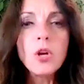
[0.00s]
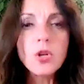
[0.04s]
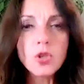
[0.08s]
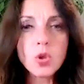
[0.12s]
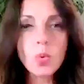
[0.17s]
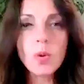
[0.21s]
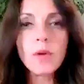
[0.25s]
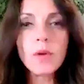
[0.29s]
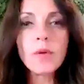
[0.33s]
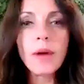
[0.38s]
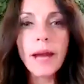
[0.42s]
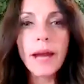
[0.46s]

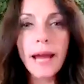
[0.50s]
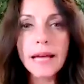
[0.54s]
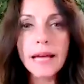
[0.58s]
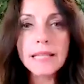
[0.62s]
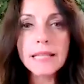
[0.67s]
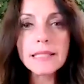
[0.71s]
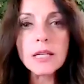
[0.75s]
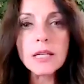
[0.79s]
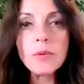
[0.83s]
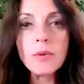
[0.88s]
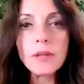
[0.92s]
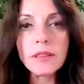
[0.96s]
So we were
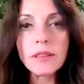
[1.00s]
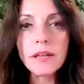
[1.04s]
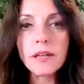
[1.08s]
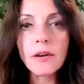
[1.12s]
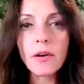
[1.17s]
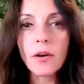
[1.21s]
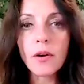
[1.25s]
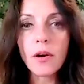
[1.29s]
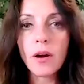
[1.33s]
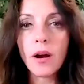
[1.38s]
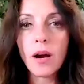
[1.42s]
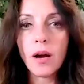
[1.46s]
asking what
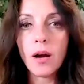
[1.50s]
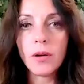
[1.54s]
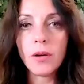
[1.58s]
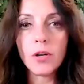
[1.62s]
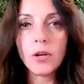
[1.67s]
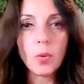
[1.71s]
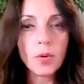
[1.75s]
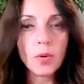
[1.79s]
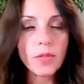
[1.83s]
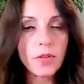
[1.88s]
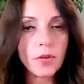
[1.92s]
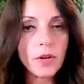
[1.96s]
they're
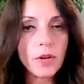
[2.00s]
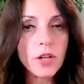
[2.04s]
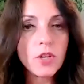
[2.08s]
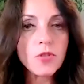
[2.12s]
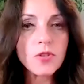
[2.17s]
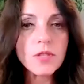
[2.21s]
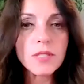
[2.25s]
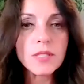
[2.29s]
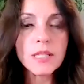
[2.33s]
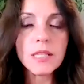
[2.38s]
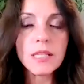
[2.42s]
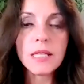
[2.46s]
what they're
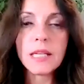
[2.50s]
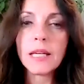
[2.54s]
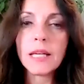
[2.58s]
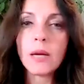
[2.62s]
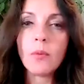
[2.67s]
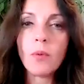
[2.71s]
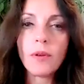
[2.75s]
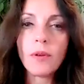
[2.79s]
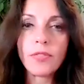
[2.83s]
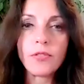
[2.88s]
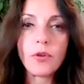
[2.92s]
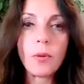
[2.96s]
interested in
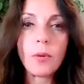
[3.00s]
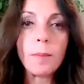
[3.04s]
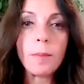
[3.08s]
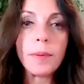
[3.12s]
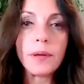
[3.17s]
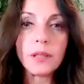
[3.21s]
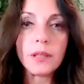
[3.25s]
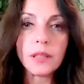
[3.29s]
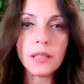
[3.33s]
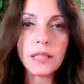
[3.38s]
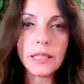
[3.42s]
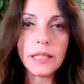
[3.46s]
and what their
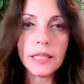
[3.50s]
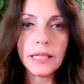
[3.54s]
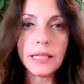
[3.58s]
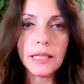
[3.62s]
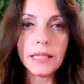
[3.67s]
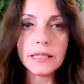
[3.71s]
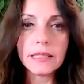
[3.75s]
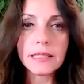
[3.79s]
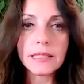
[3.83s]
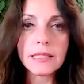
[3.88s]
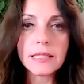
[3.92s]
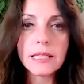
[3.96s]
ability
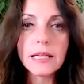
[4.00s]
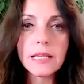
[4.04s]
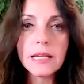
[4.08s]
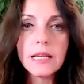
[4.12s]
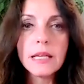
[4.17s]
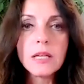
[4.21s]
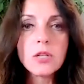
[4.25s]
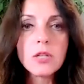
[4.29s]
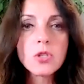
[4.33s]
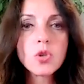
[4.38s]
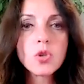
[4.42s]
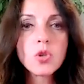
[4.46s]
is.
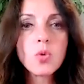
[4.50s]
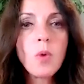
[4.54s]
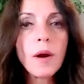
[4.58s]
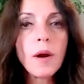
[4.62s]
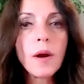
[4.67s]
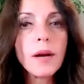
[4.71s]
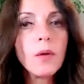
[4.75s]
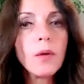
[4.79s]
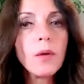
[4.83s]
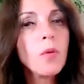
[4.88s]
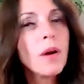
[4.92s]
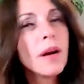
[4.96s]
So
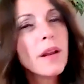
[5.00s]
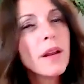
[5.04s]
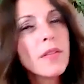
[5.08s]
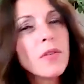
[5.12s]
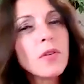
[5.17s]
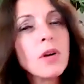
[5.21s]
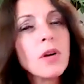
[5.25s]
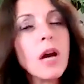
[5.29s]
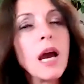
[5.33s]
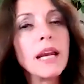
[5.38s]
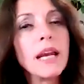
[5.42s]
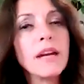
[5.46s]
what
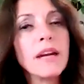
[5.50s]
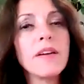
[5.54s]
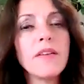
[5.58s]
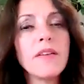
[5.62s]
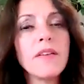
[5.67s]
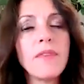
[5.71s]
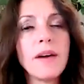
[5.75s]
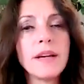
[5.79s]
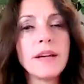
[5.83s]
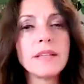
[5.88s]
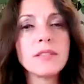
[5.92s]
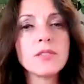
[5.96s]
other kind of
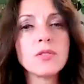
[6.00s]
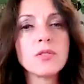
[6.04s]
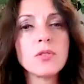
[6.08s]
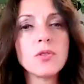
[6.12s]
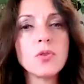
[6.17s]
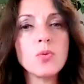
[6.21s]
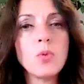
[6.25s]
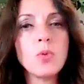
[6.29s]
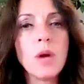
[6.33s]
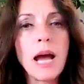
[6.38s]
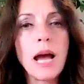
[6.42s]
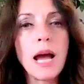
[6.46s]
advice do
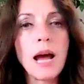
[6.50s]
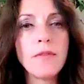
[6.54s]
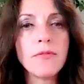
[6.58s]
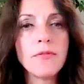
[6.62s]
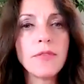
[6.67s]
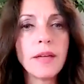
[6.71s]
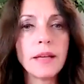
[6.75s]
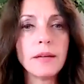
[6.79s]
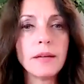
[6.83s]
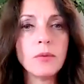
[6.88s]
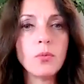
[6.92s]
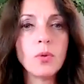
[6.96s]
you have
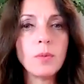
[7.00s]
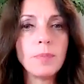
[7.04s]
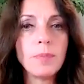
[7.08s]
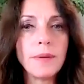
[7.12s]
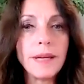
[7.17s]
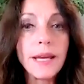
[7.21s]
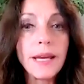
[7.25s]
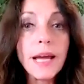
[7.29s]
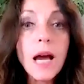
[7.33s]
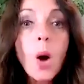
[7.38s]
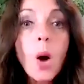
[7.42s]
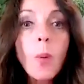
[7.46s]
that would
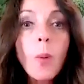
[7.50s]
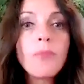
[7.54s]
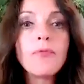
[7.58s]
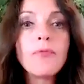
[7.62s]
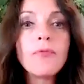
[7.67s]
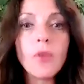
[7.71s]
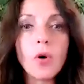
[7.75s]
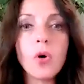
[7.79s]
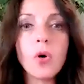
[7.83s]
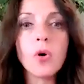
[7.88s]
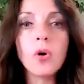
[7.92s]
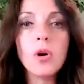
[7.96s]
be
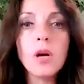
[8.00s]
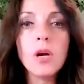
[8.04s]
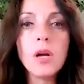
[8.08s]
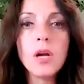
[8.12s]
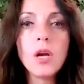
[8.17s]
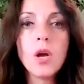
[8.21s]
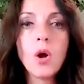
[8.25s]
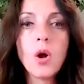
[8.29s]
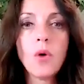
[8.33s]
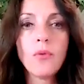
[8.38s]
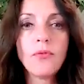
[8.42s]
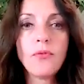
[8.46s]
helpful
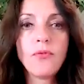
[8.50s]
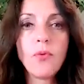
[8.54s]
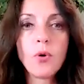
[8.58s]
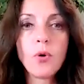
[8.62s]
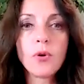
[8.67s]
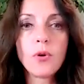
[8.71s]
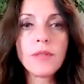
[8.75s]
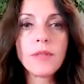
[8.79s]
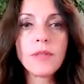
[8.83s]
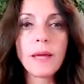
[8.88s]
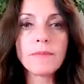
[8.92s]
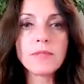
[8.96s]

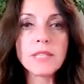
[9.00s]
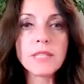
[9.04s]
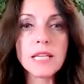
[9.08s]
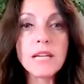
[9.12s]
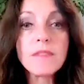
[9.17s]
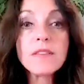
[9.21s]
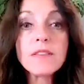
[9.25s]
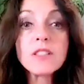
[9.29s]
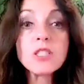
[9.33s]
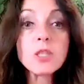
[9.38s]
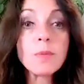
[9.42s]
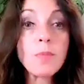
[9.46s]
for them to
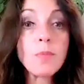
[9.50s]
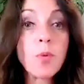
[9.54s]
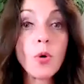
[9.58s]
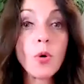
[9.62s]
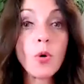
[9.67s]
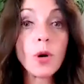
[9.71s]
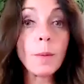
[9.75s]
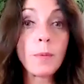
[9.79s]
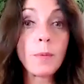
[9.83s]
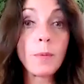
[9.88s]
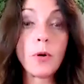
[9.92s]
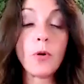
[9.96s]
even
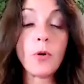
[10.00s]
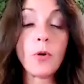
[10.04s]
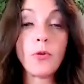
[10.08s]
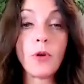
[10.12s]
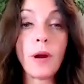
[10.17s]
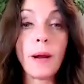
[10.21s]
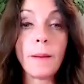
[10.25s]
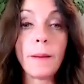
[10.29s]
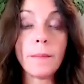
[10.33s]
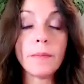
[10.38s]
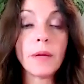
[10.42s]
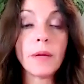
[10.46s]
support a
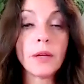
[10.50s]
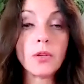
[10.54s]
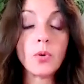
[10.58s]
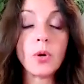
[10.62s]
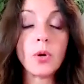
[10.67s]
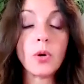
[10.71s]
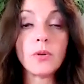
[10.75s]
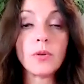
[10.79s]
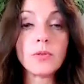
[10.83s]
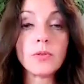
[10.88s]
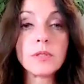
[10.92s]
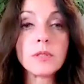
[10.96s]
program like
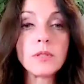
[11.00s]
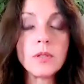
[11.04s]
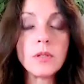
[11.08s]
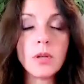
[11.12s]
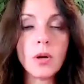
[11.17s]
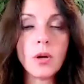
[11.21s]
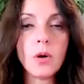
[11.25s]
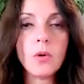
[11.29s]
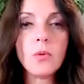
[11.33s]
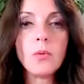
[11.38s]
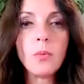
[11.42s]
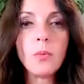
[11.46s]
yours?
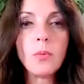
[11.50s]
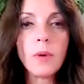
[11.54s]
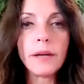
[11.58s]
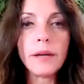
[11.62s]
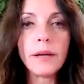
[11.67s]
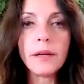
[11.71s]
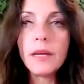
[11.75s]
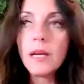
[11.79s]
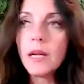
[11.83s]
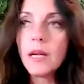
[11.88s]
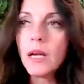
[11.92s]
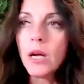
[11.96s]

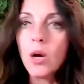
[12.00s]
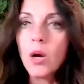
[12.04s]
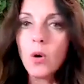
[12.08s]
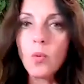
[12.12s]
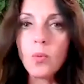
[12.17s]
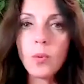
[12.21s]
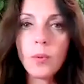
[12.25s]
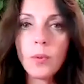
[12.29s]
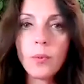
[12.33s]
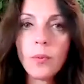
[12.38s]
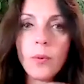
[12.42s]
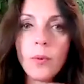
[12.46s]
When
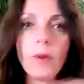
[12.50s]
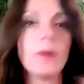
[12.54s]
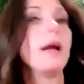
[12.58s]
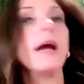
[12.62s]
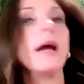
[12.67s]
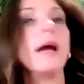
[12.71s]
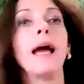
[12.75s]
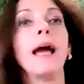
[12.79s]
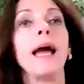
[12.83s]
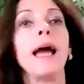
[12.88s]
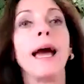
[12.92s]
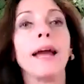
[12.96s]

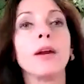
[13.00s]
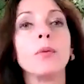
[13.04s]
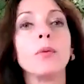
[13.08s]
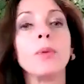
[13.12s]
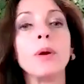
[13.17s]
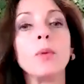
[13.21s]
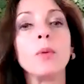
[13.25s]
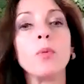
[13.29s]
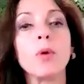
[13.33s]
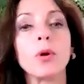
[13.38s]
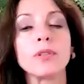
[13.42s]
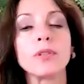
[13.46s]
how do
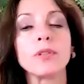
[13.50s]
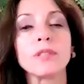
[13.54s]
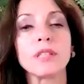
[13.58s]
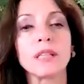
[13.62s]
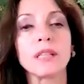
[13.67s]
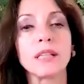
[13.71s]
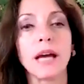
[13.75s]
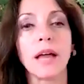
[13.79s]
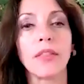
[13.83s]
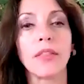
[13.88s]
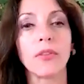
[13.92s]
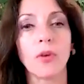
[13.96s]
we work
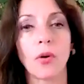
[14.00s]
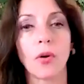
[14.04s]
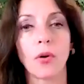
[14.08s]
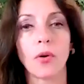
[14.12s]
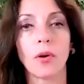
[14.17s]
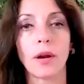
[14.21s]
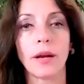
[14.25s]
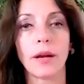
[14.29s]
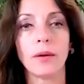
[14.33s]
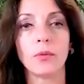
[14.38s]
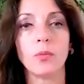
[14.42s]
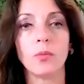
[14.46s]

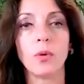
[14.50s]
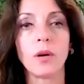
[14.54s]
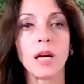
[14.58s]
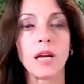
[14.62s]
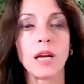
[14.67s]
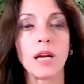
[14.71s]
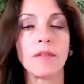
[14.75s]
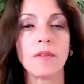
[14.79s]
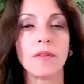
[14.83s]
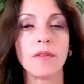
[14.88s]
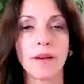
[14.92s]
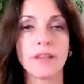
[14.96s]
together, and what
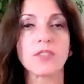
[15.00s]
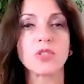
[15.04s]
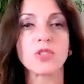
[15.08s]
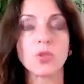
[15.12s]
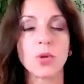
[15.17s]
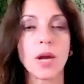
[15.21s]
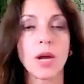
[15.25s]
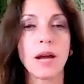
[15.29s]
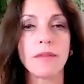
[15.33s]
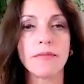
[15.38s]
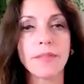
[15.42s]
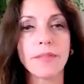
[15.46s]
kind of advice
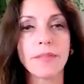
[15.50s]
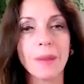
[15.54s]
do you have for